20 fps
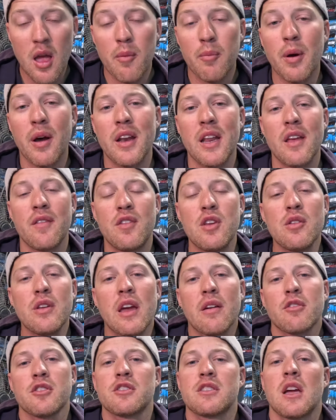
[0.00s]
But if you
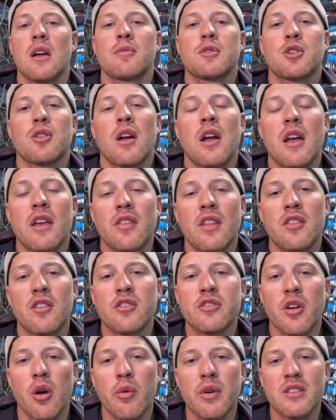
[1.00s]
never stop trying, then
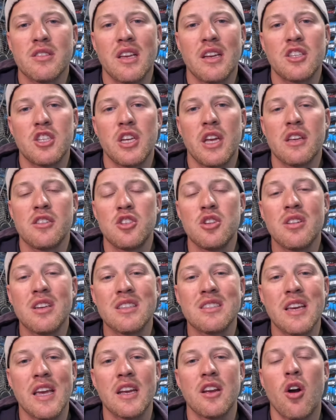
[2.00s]
there's always that chance you
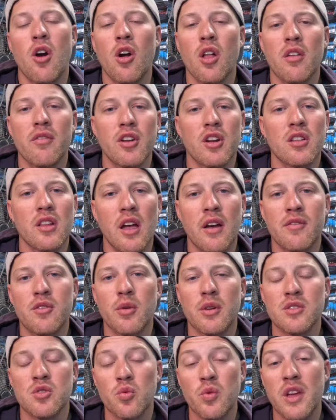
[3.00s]
can take all of your loved
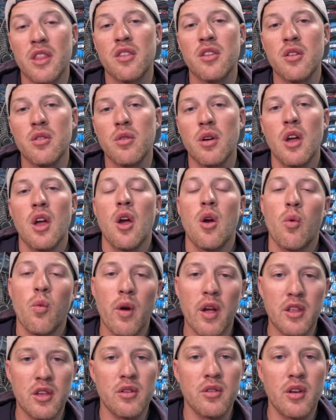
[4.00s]
ones with you
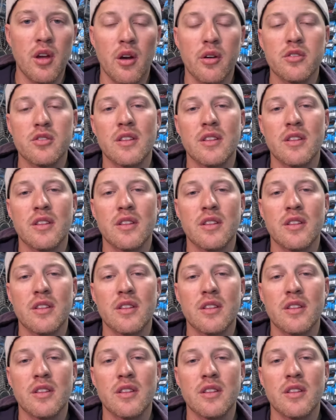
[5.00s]
when you go.